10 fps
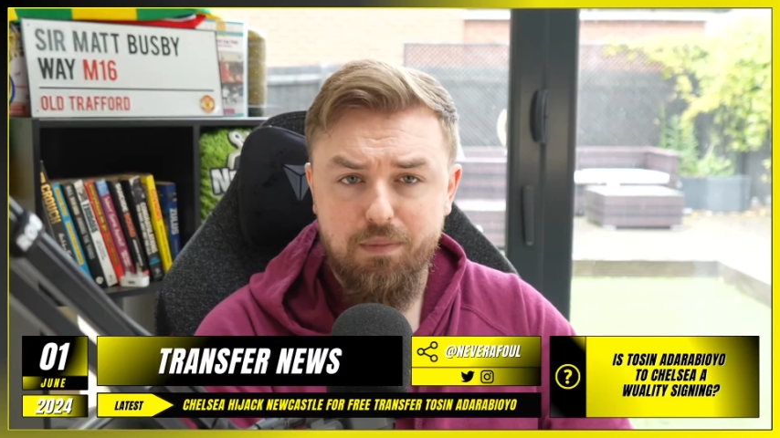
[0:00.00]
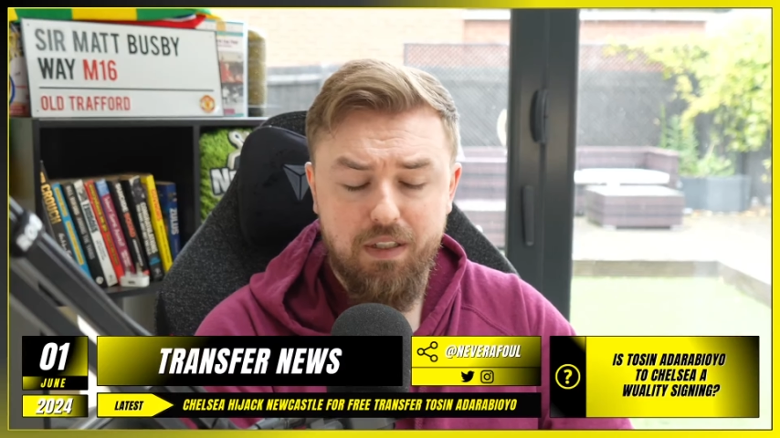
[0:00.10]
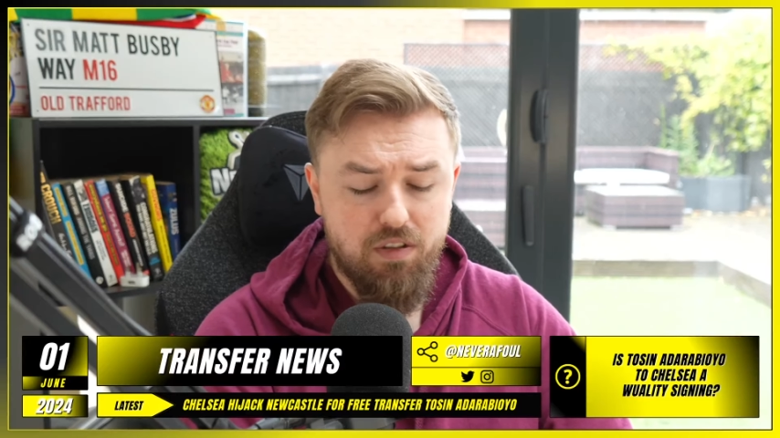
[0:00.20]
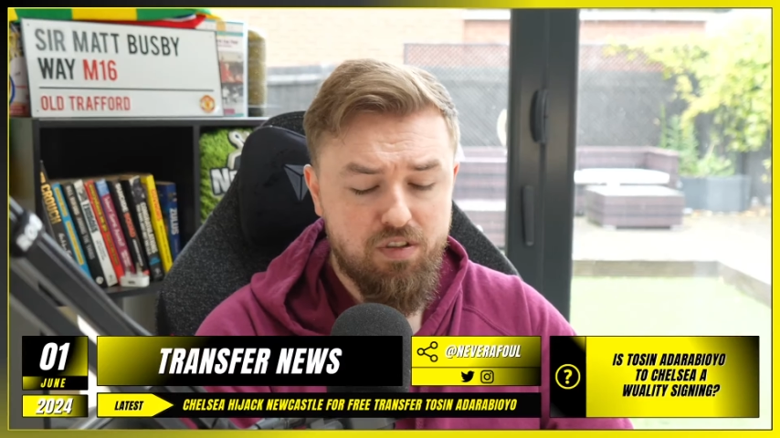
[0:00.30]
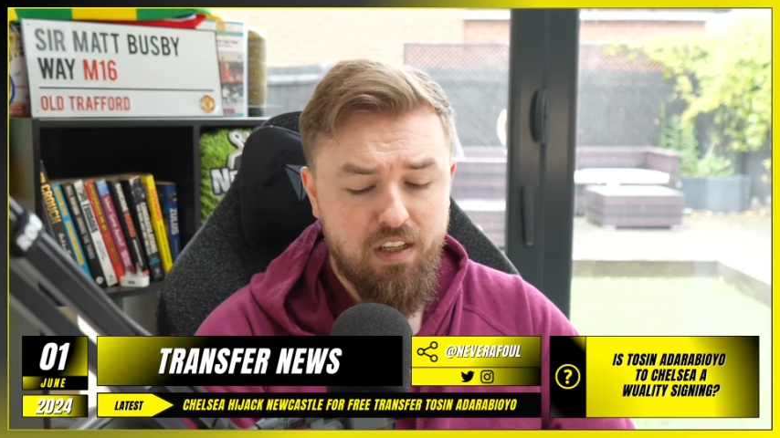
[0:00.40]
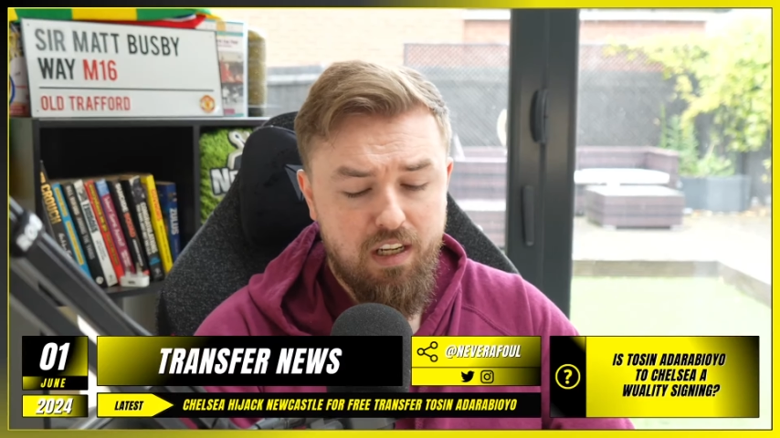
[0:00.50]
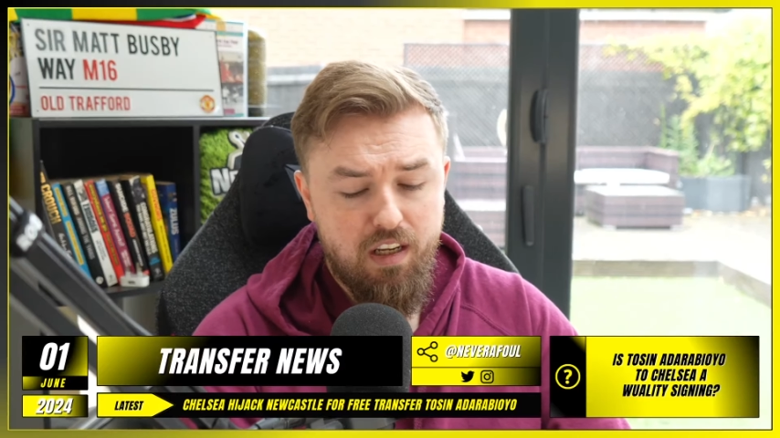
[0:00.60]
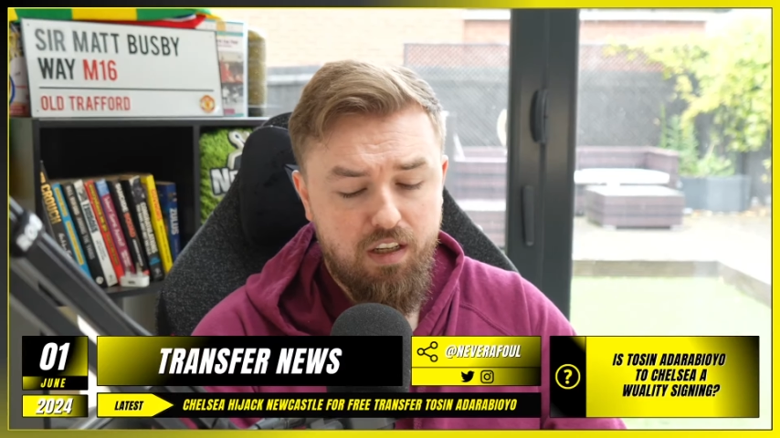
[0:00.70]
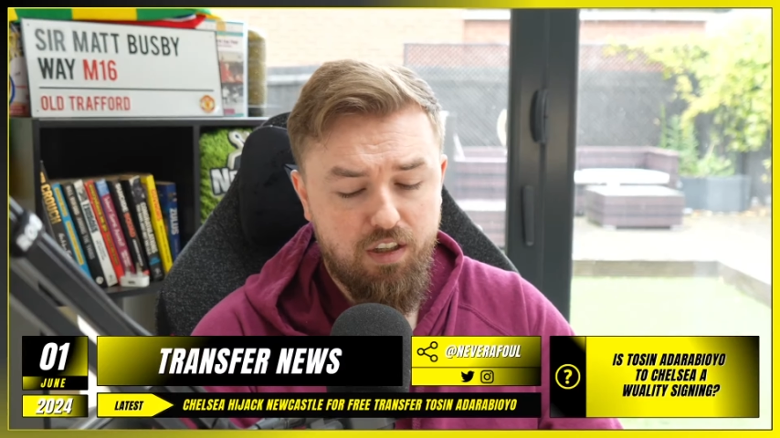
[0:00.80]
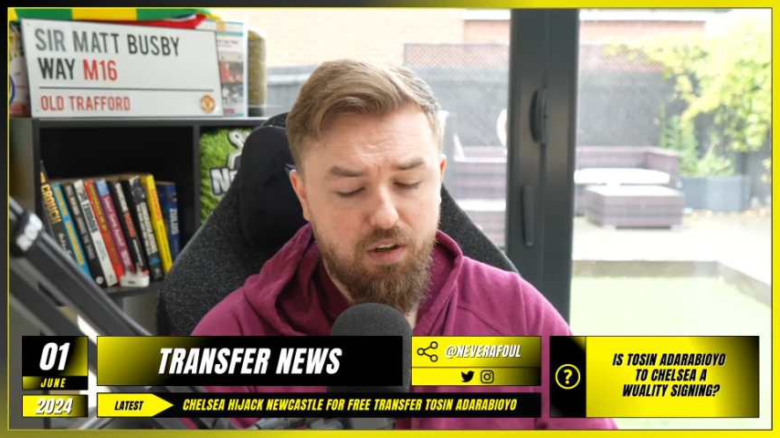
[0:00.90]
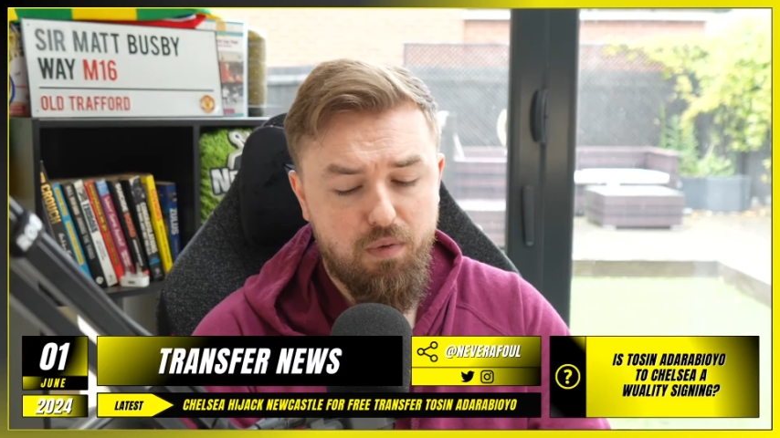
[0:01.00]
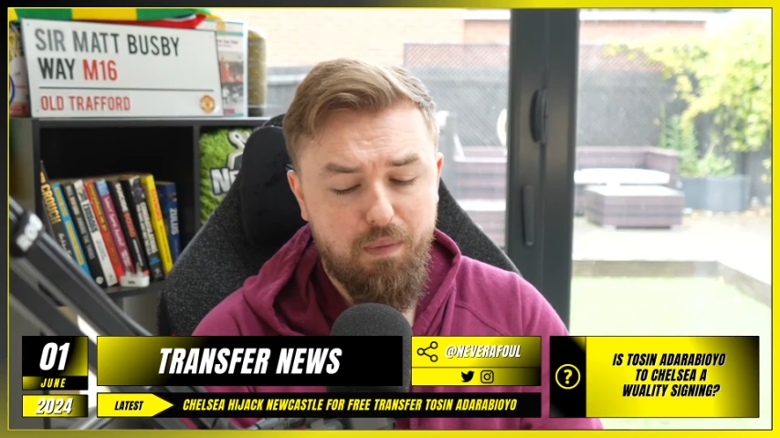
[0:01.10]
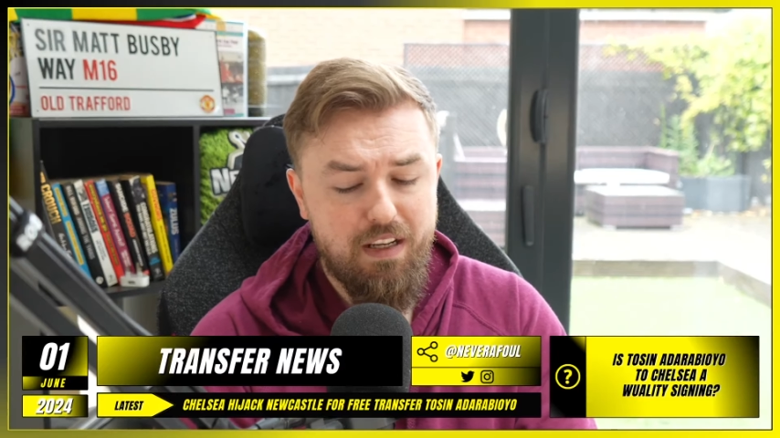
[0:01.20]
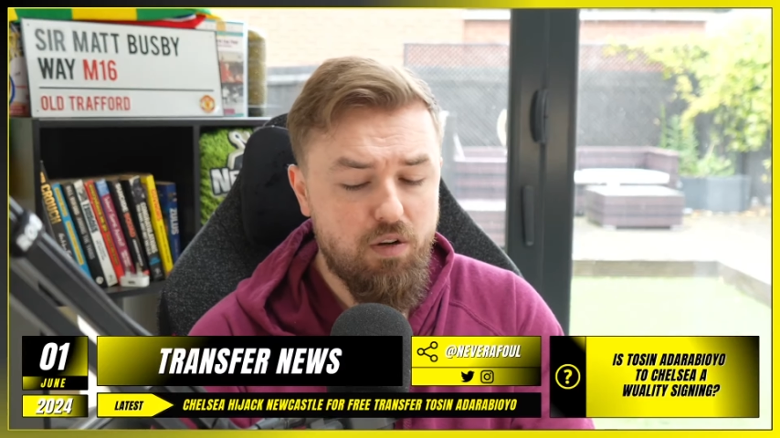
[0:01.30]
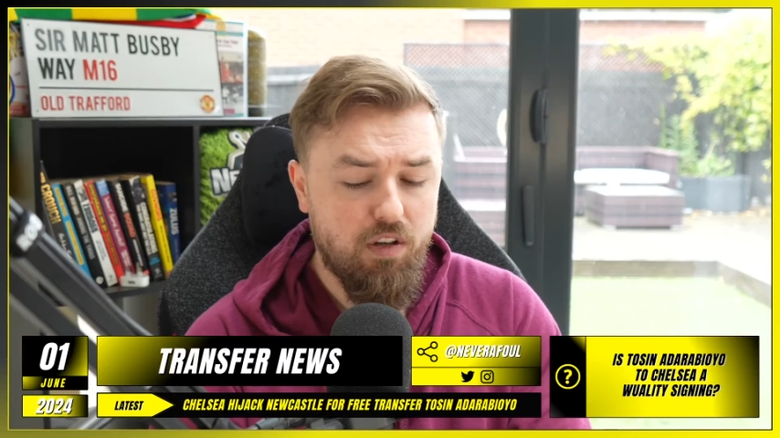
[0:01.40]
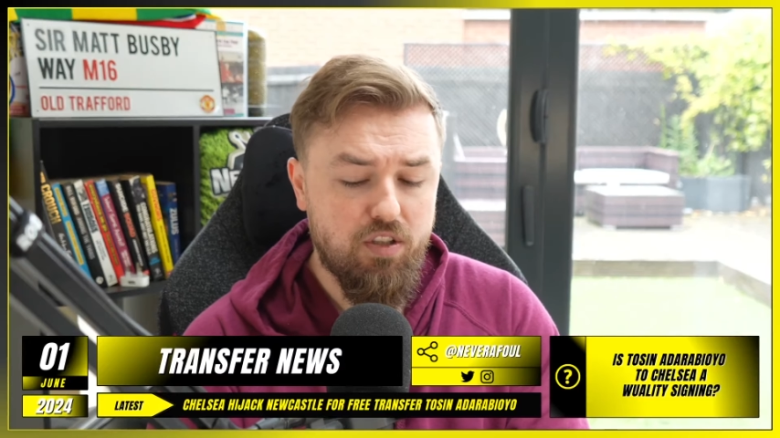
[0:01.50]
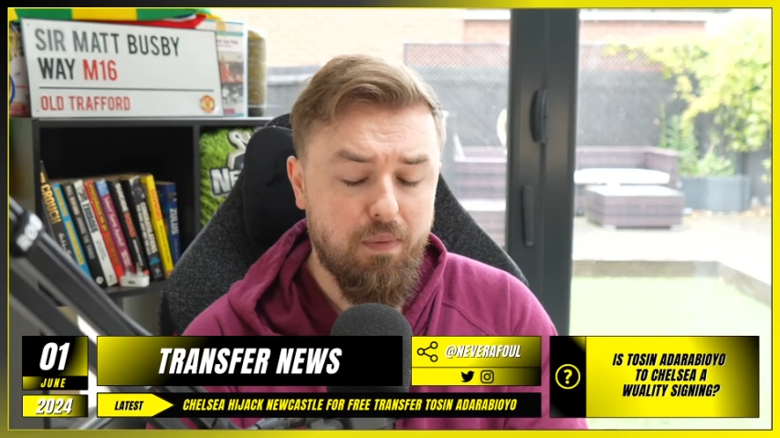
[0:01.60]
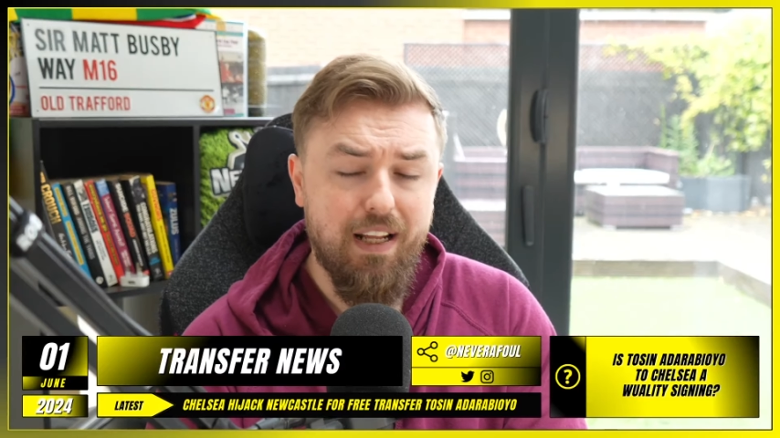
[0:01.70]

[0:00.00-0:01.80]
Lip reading: Because, you know, when you got someone